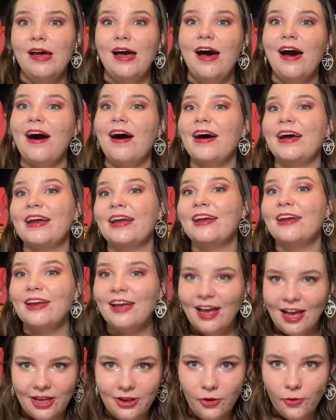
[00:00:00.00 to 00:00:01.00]
I
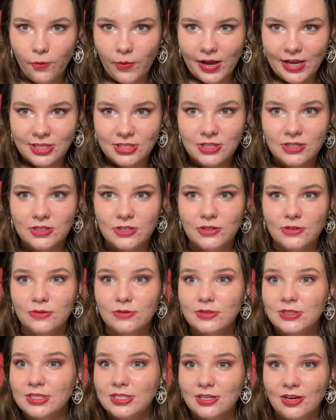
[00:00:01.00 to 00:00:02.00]
cannot wait to
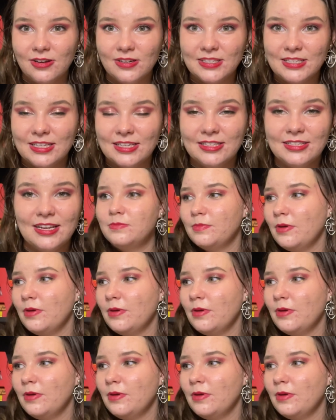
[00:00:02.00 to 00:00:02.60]
start it.